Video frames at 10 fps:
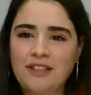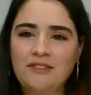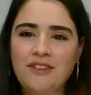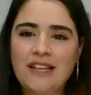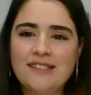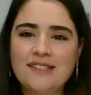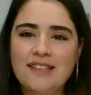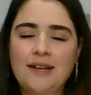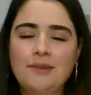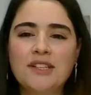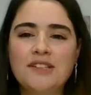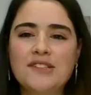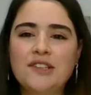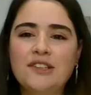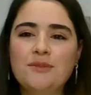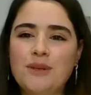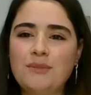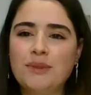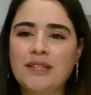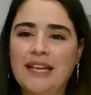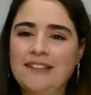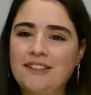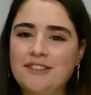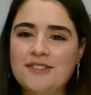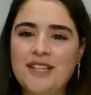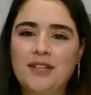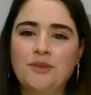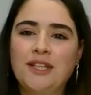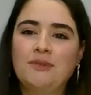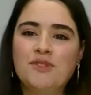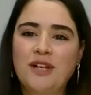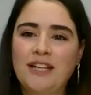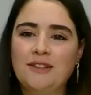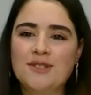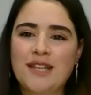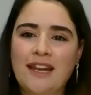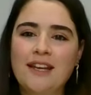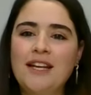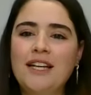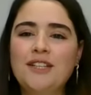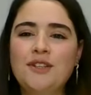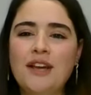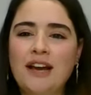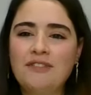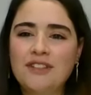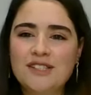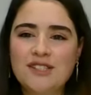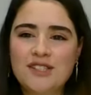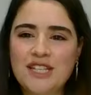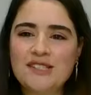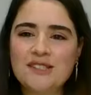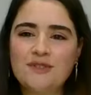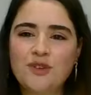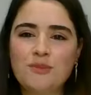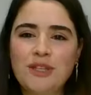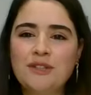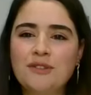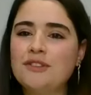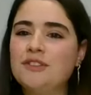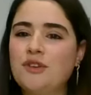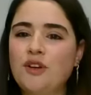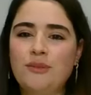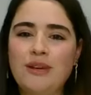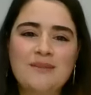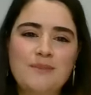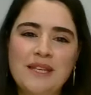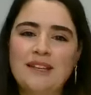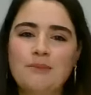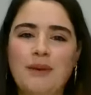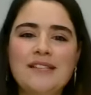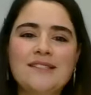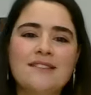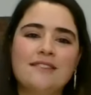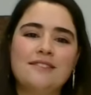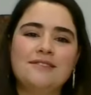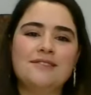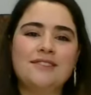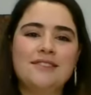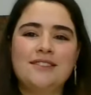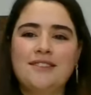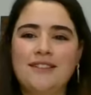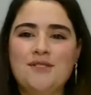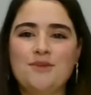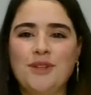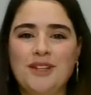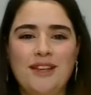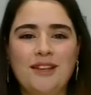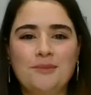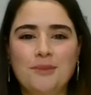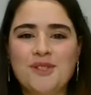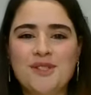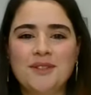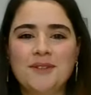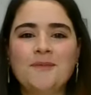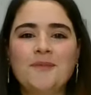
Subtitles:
really fast, and I'm concerned people can't understand what I'm trying to say. Do you have any suggestion for me to control my speaking pace? That's what the other person.